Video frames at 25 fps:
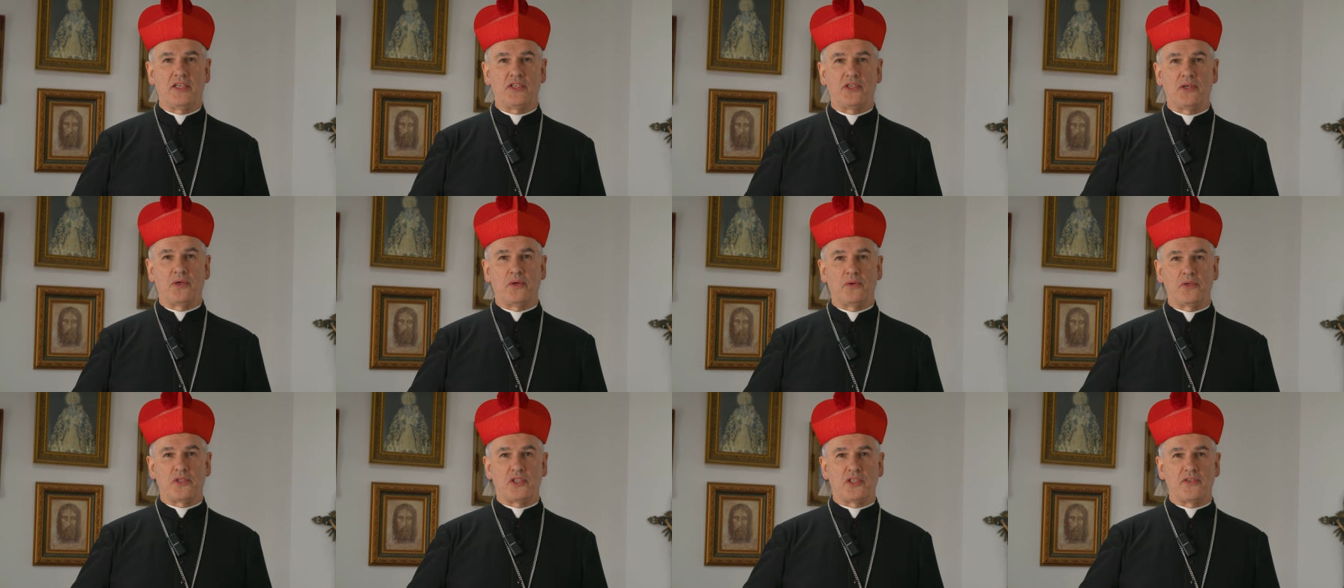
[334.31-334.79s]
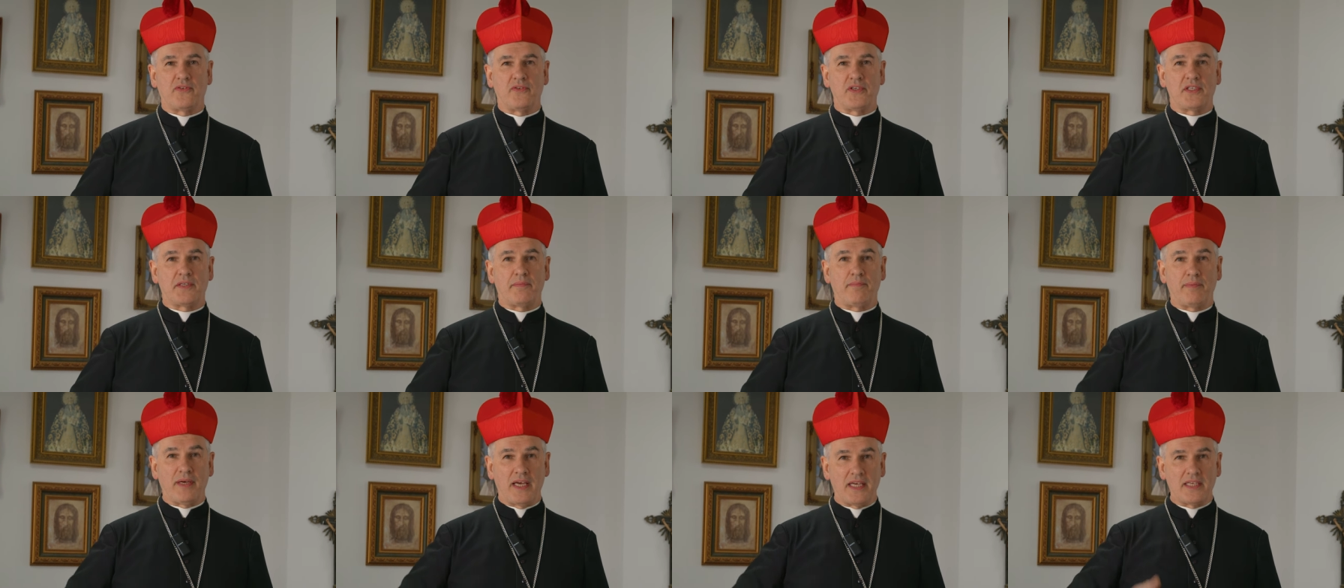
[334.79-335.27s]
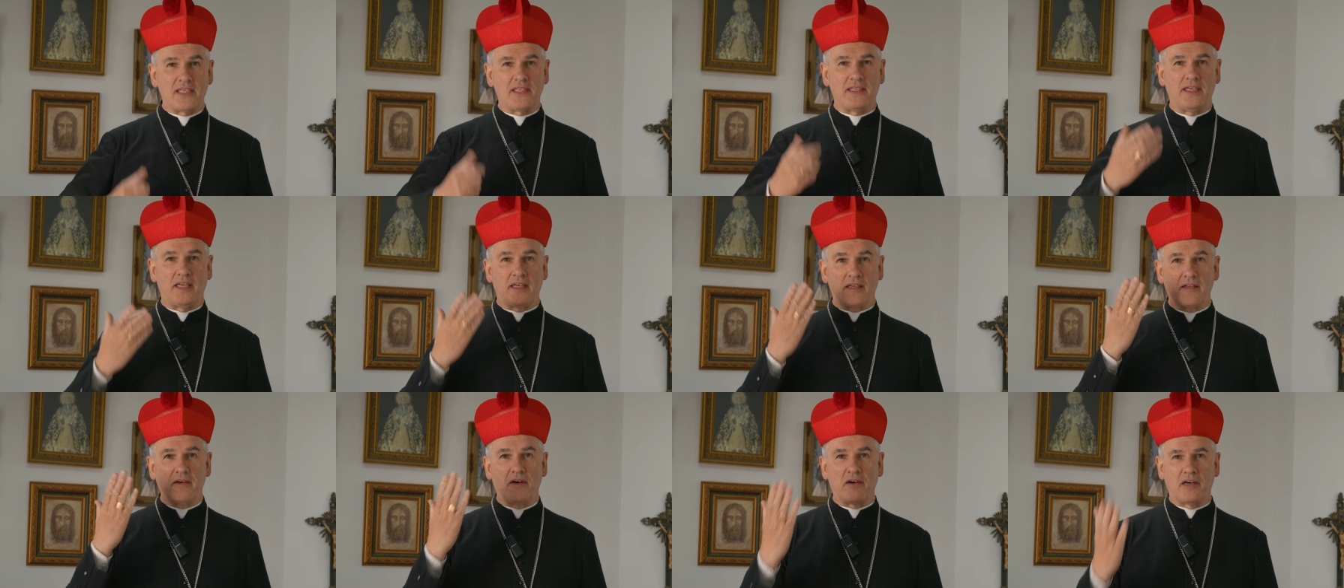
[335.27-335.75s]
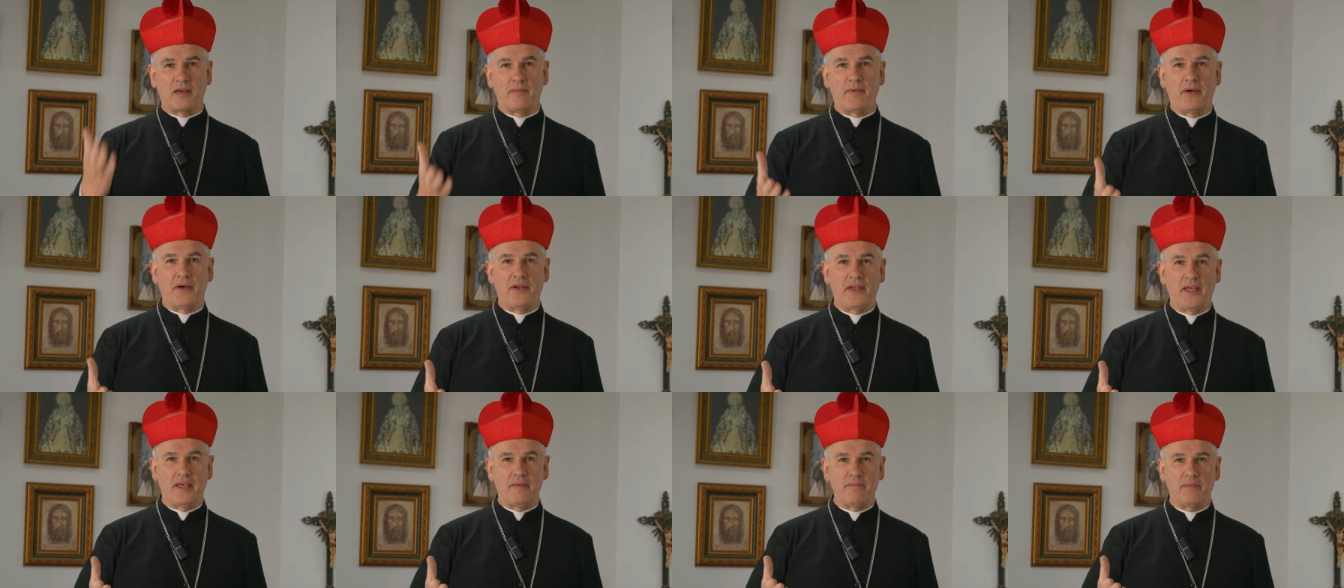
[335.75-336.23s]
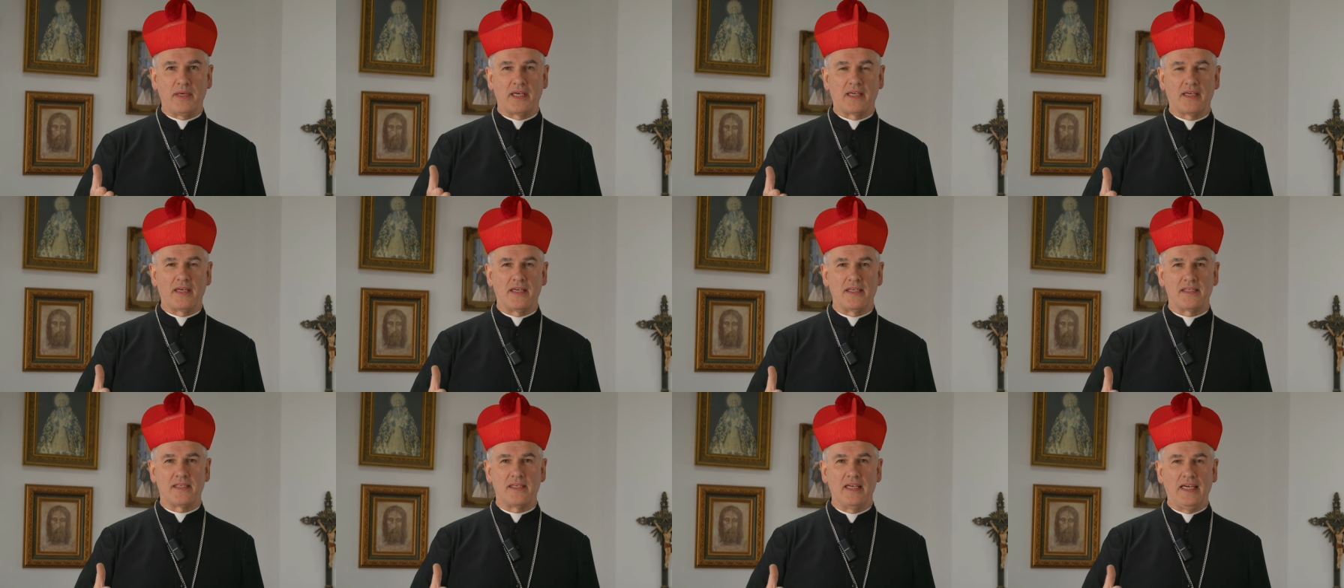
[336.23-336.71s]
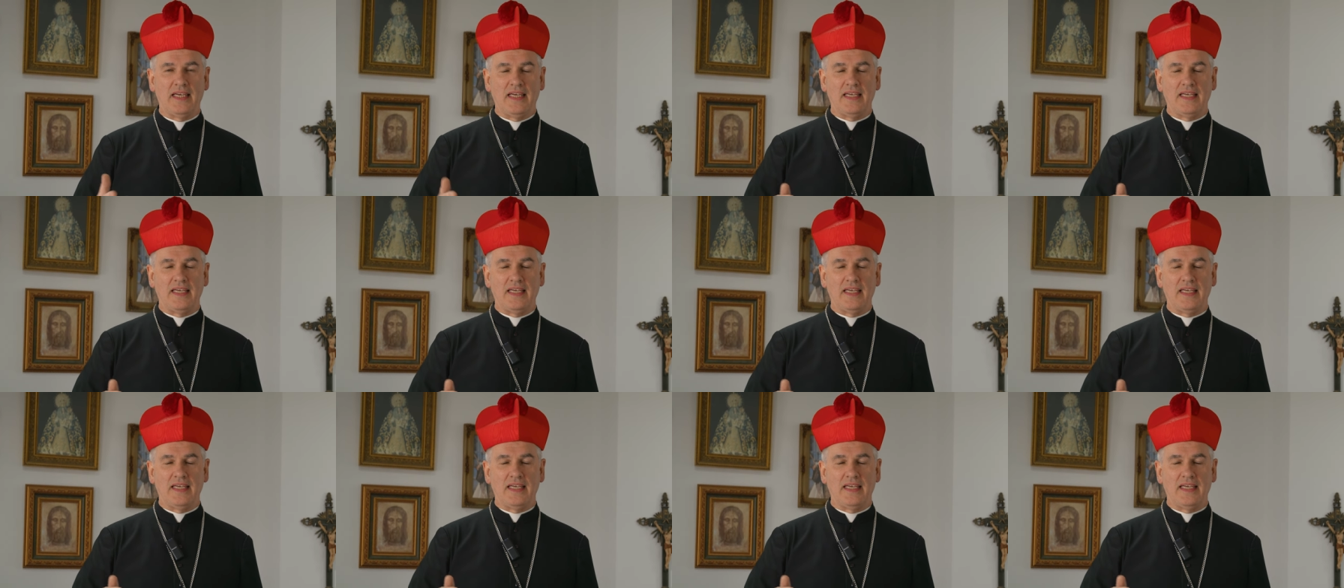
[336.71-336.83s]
Joseph, especially talk about him because